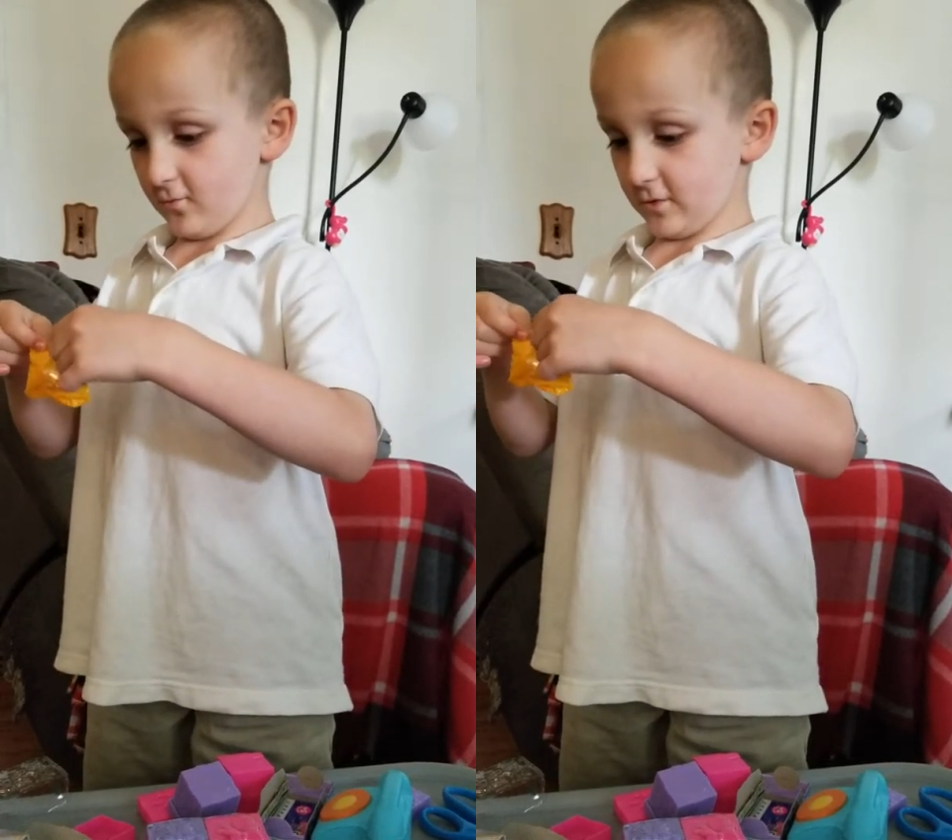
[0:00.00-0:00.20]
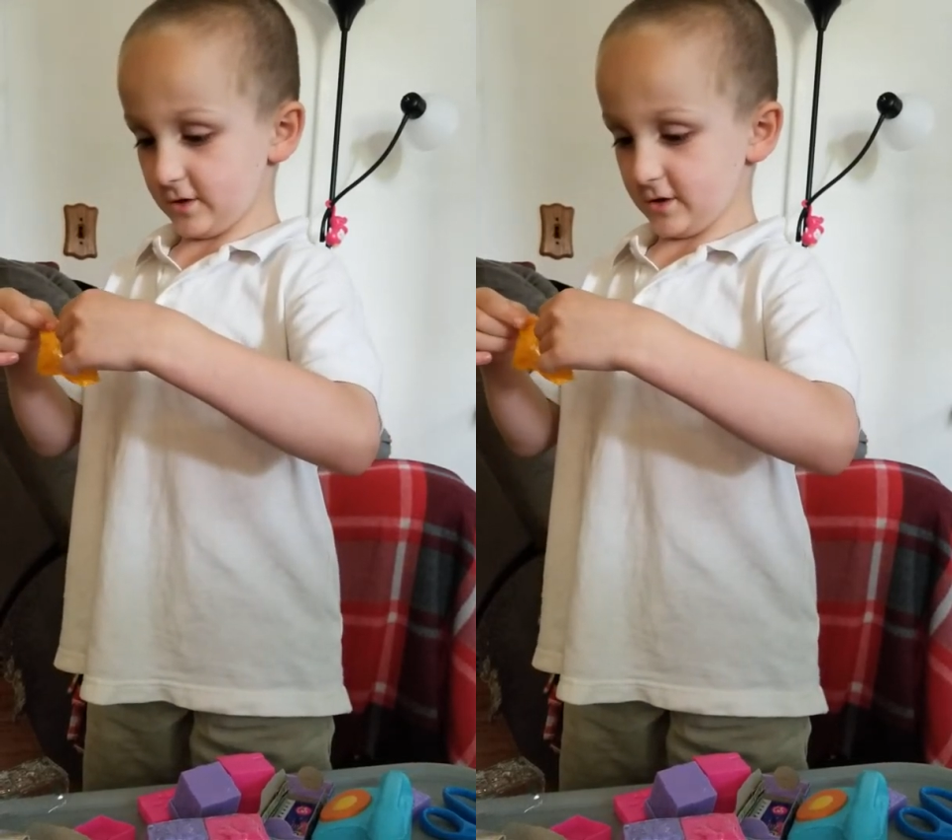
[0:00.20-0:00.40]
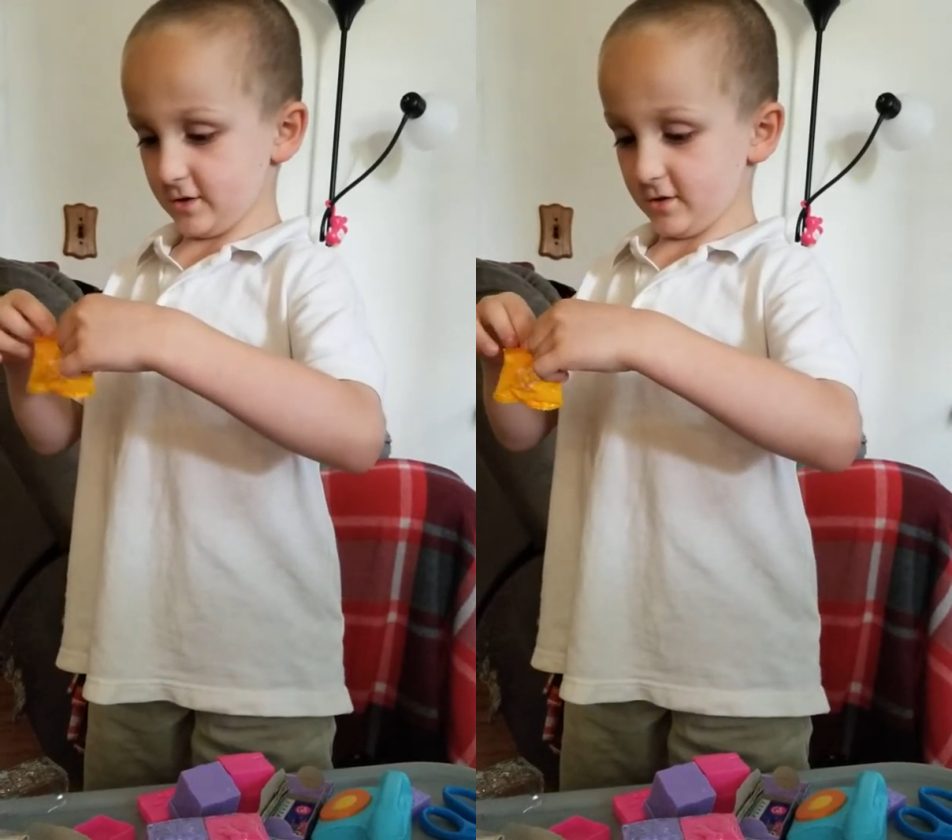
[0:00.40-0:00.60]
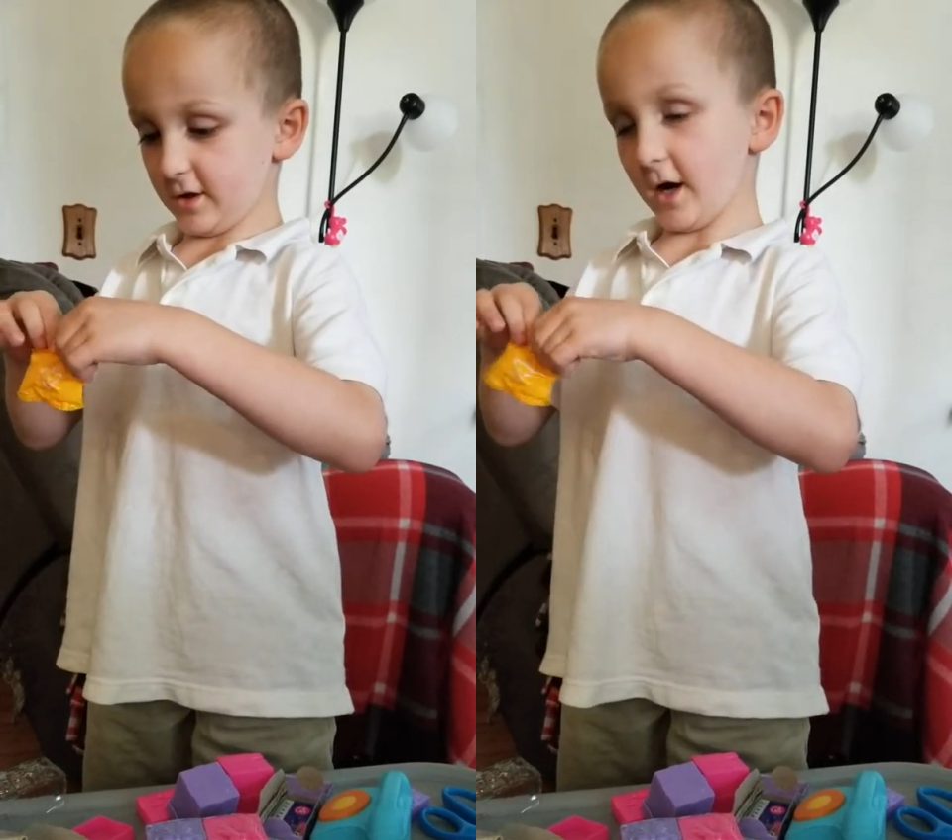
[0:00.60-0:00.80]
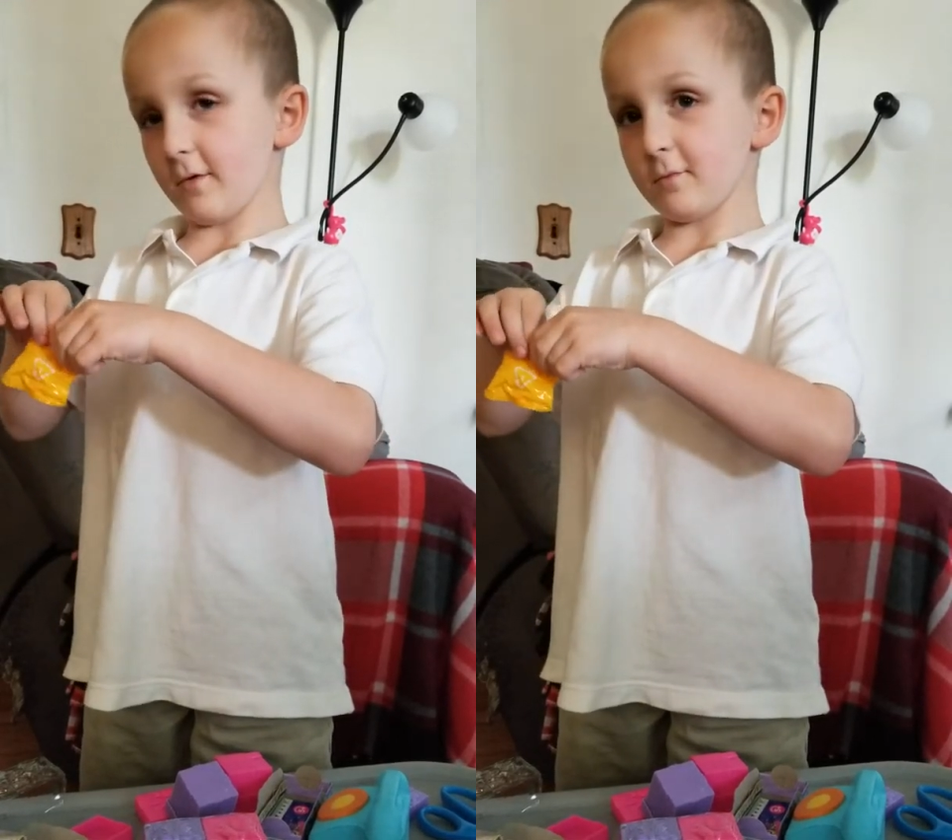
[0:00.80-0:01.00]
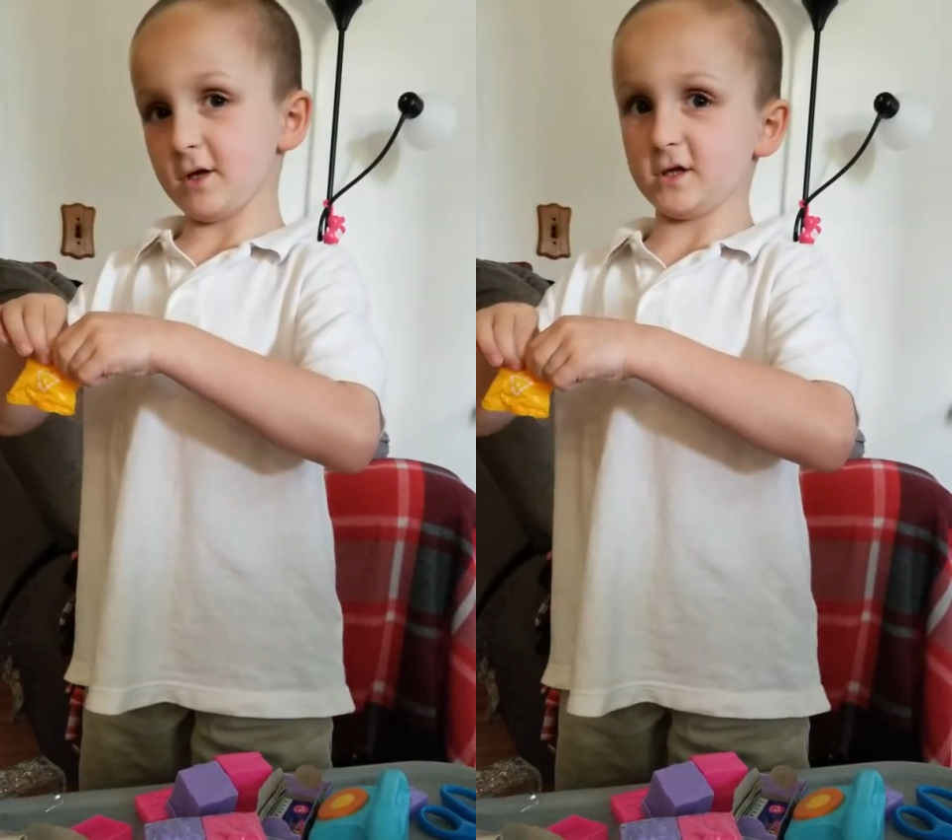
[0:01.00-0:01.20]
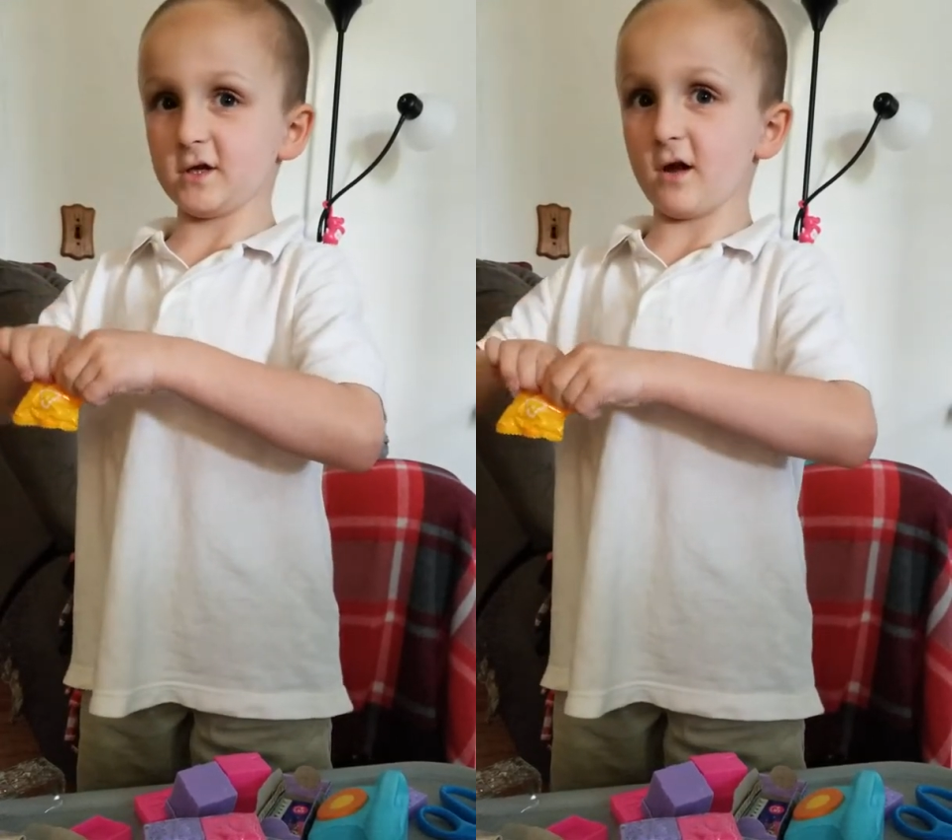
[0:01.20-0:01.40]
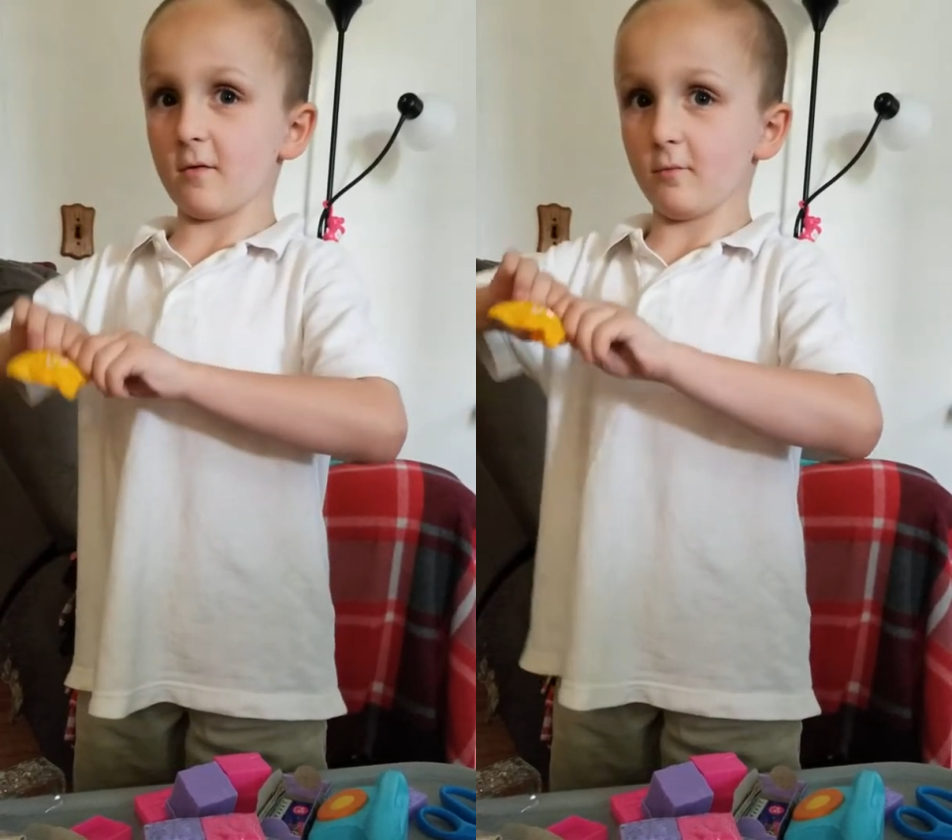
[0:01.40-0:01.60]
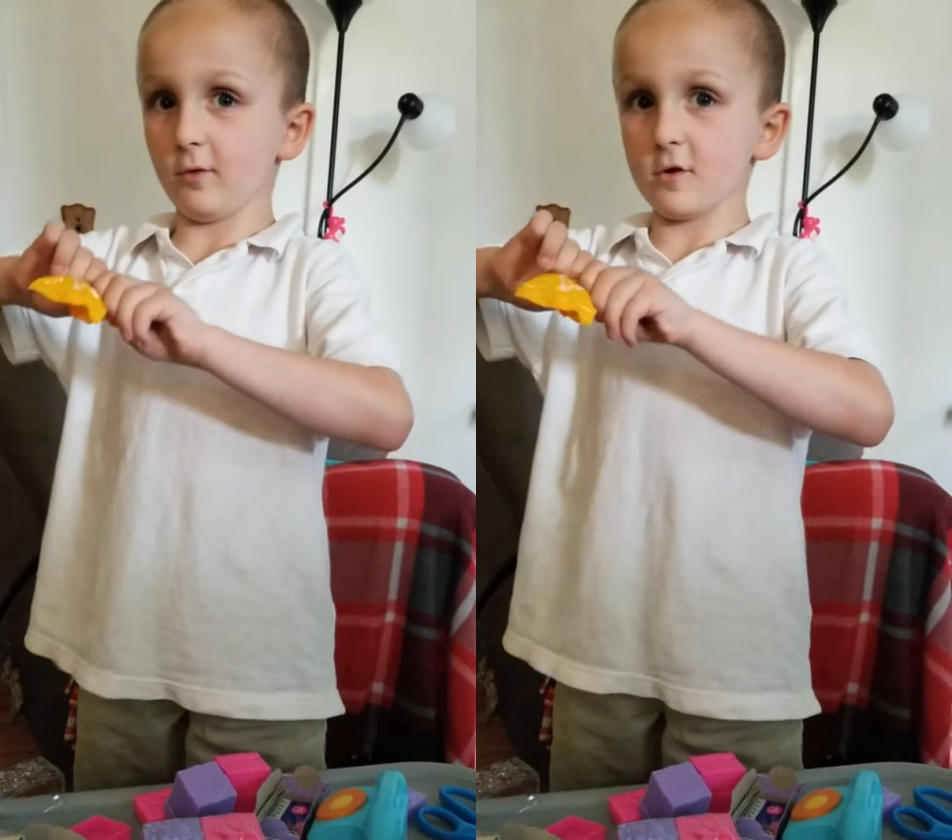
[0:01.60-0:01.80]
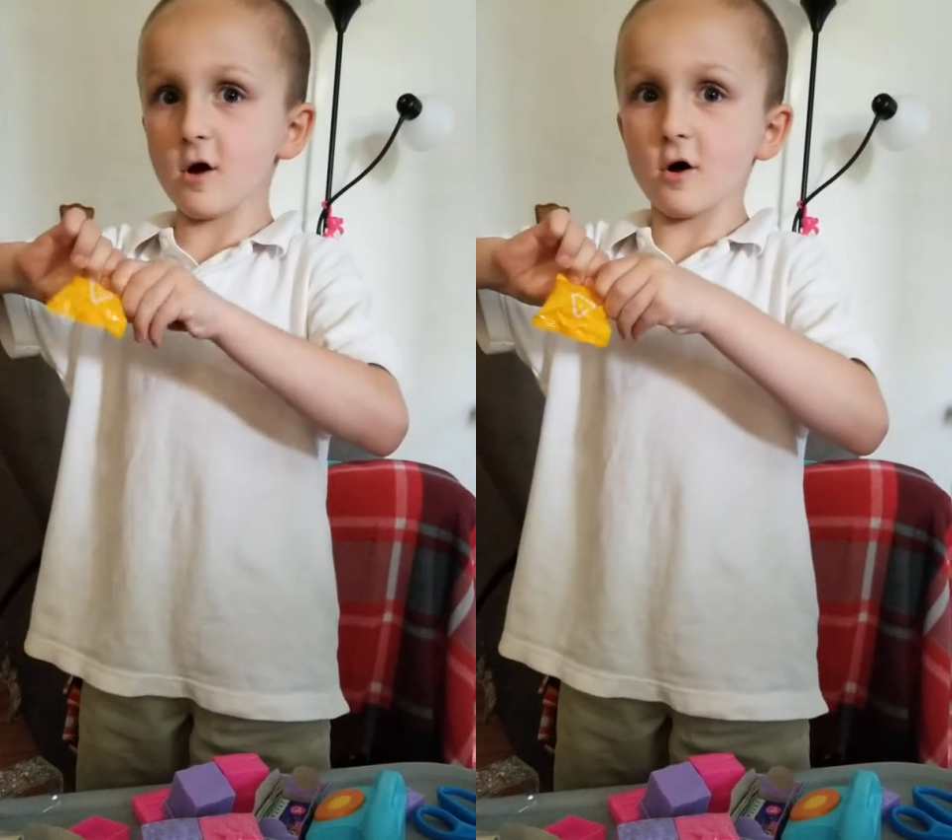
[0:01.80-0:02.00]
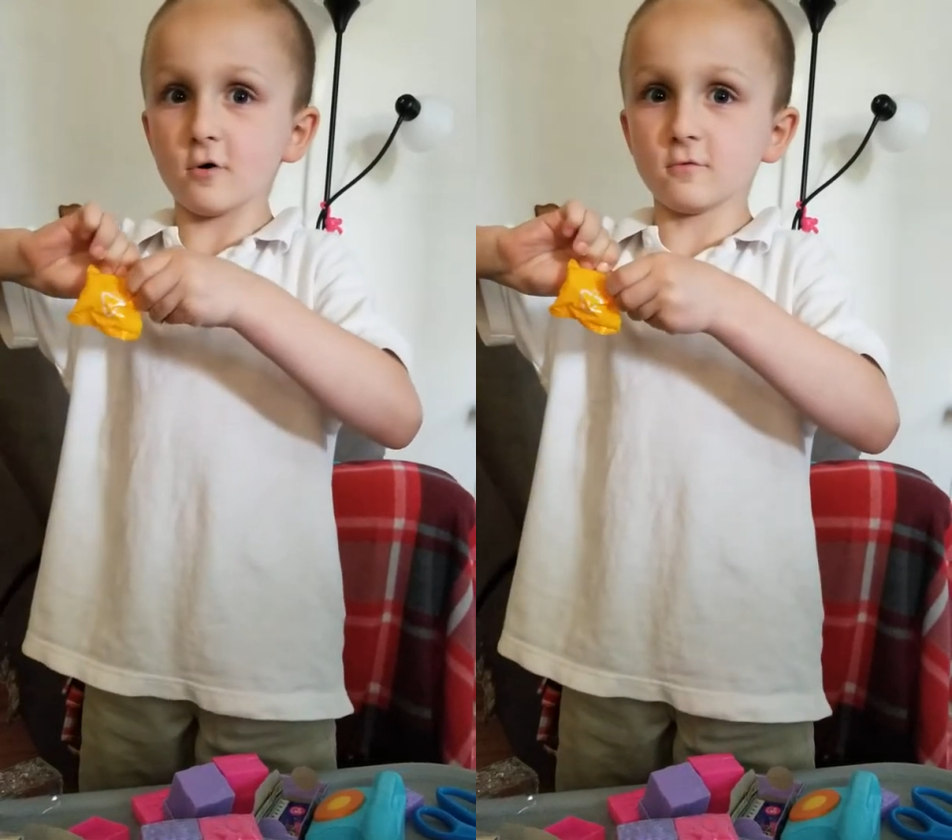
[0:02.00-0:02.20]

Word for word: what's in the comments down below.